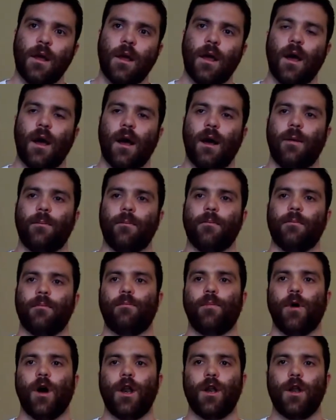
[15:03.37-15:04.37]

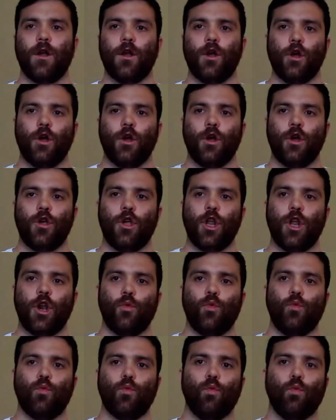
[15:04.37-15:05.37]
but
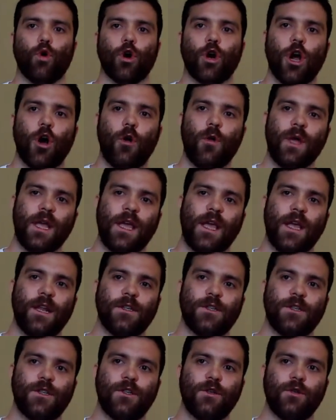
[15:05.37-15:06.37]
we're going
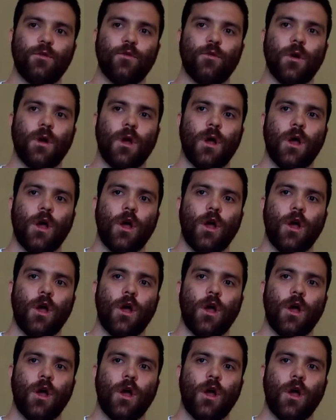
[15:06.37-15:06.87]
into